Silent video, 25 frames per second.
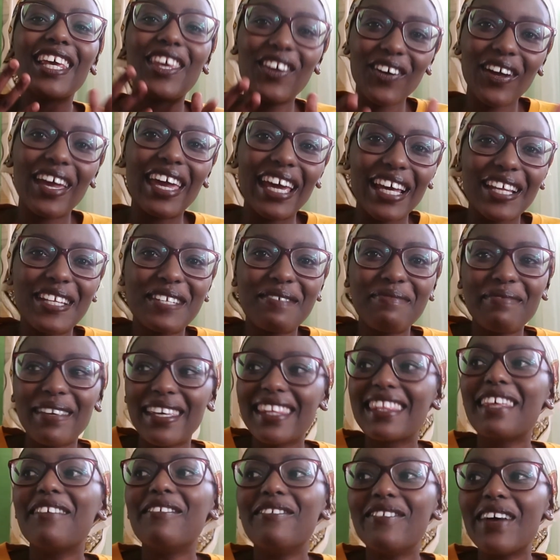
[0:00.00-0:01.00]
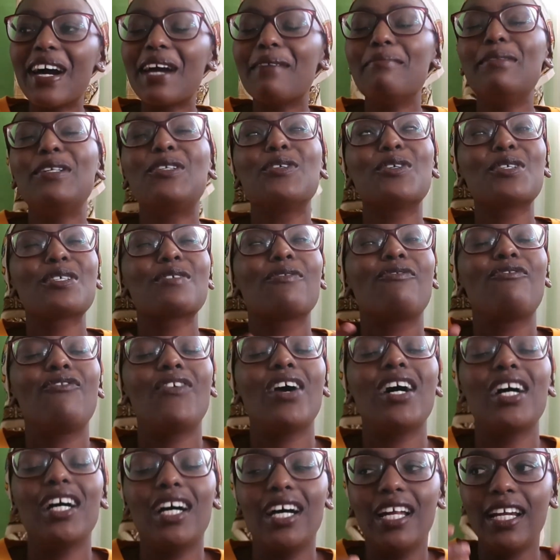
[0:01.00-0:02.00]
Like, you get me, the vibe, it was
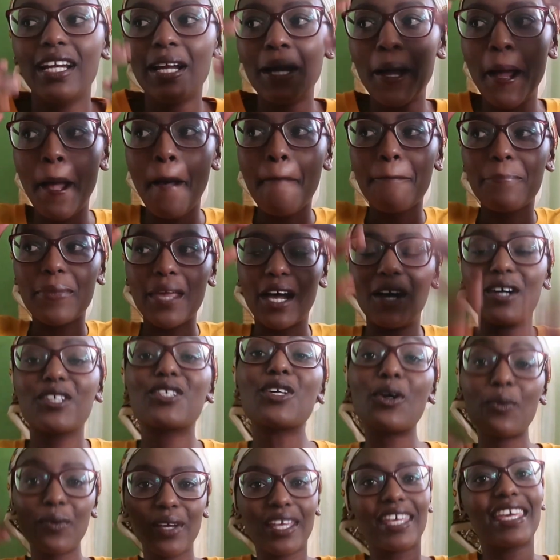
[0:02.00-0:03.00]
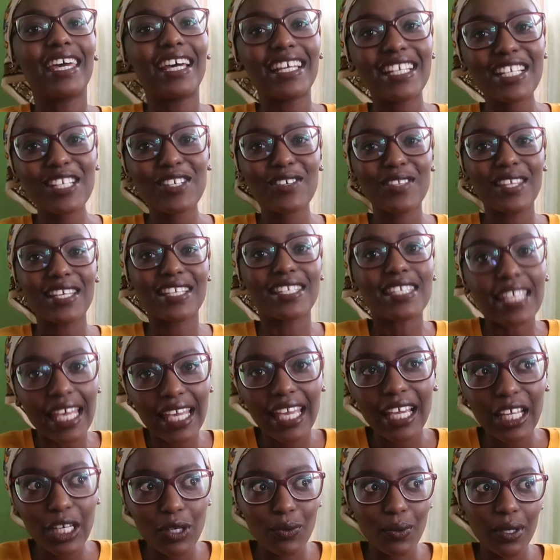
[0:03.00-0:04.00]
fun. So we get into the
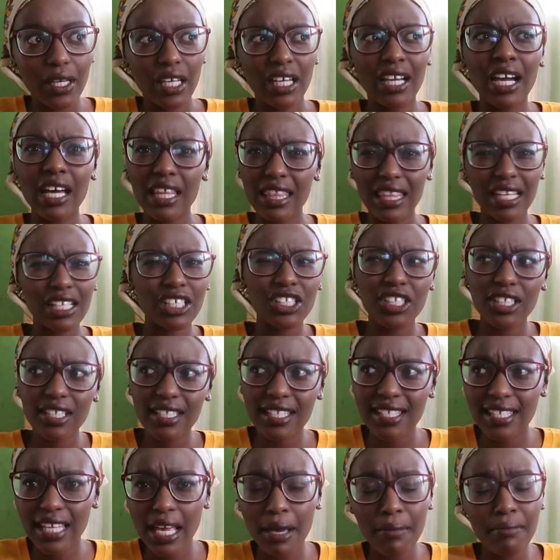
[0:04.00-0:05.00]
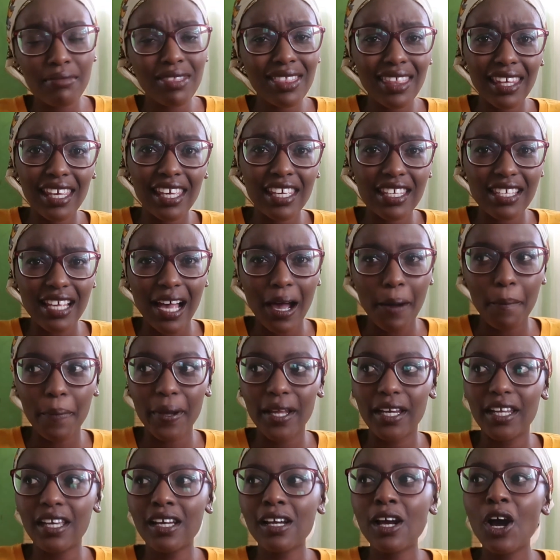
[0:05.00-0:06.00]
second week, the same thing is
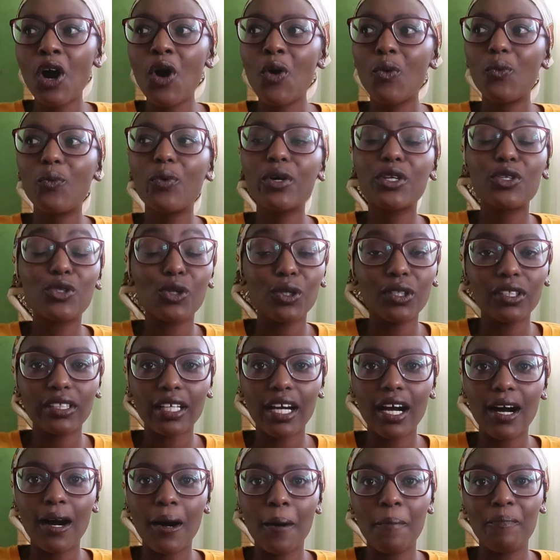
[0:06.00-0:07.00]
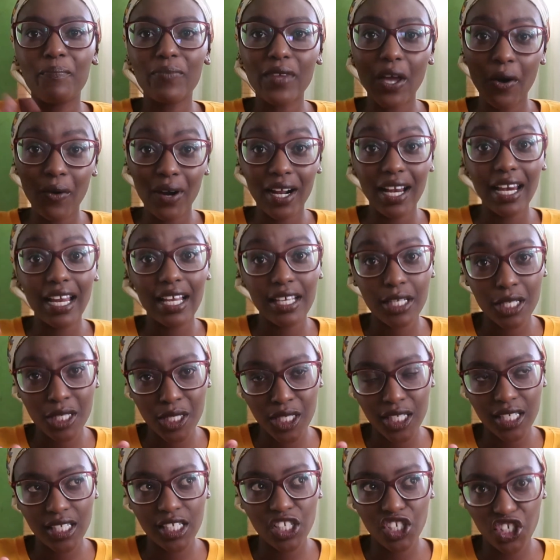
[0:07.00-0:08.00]
happening. We told our
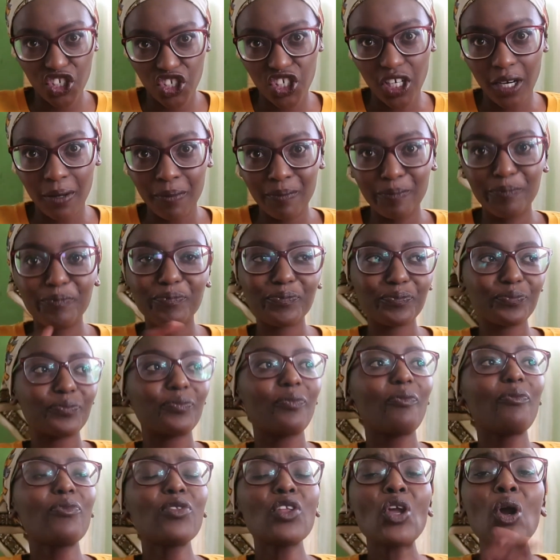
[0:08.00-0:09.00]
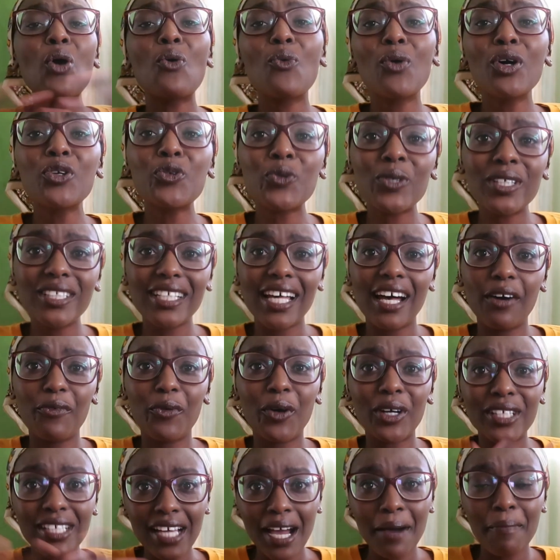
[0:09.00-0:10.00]
class teacher
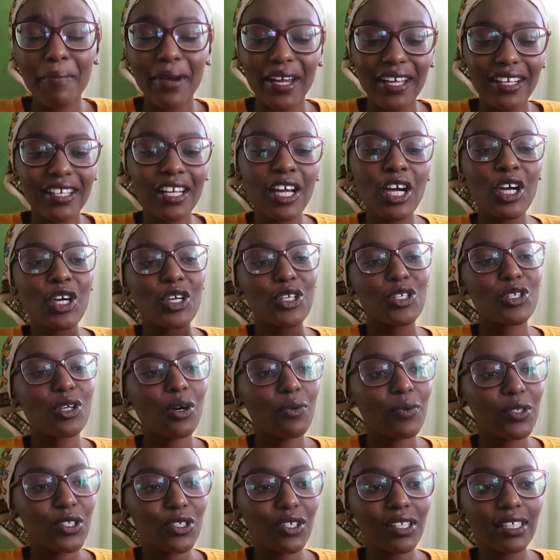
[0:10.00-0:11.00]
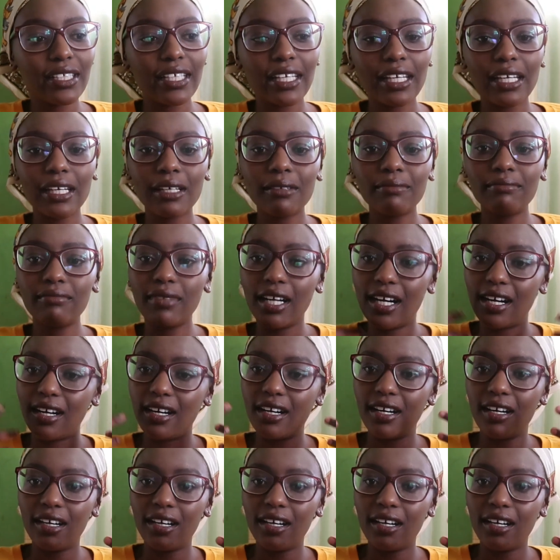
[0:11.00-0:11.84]
what happened. So we told him,